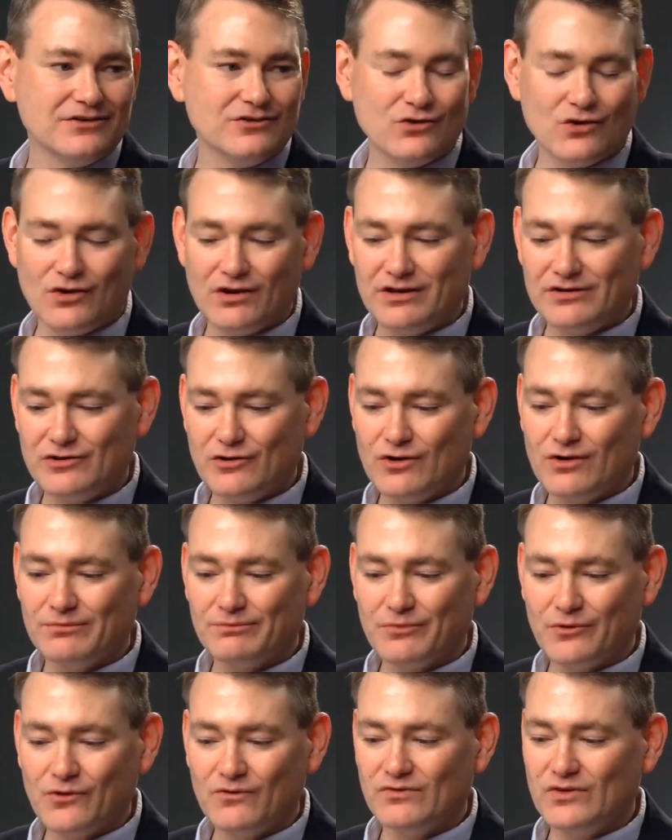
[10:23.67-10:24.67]
to
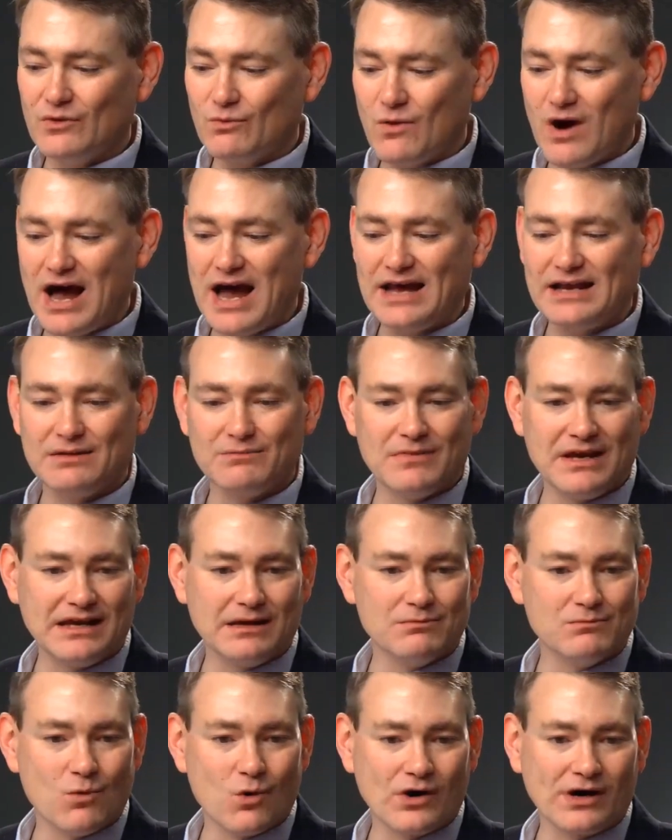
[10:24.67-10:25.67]
improve the ride and make
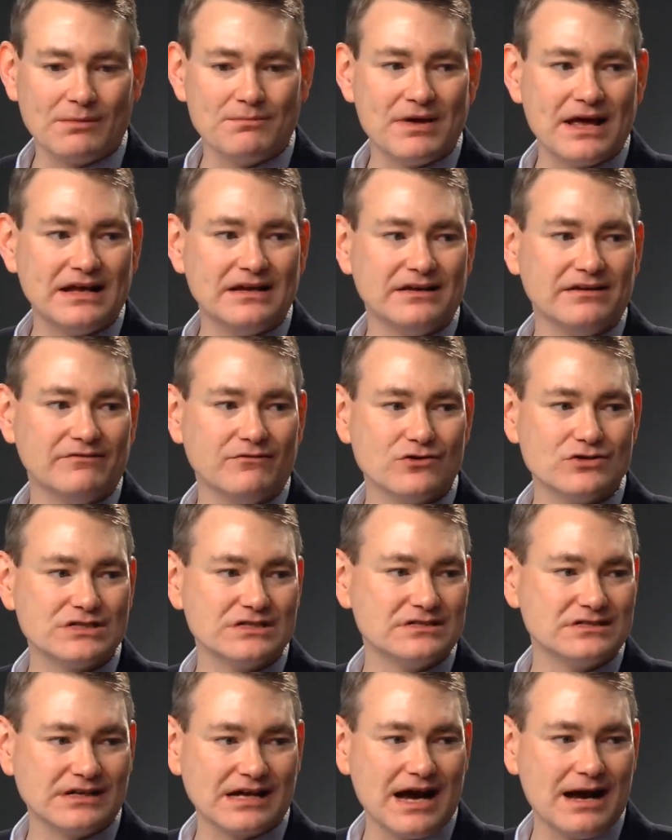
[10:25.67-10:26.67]
it more competitive
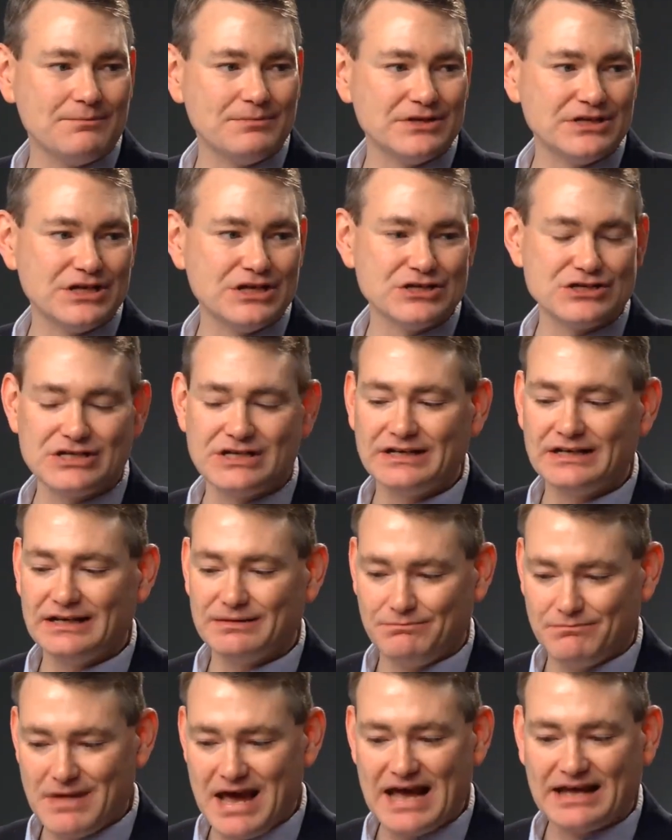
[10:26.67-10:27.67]
versus the competition,
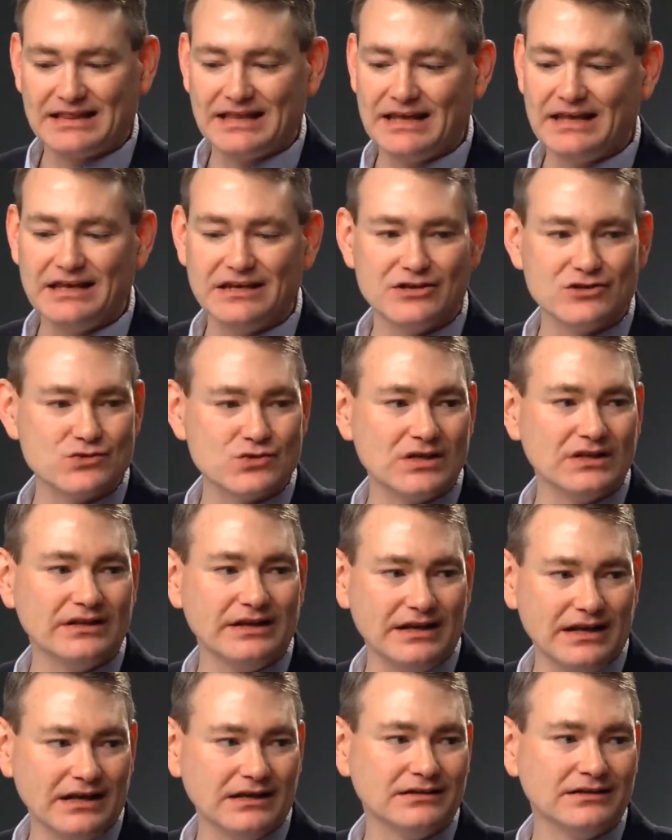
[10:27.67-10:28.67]
get back that industry
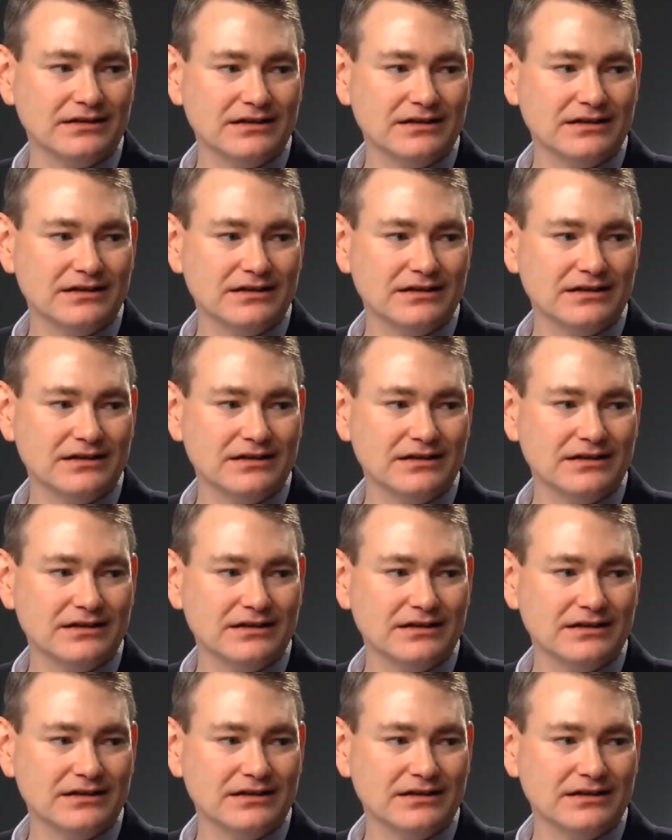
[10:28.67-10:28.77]
leading.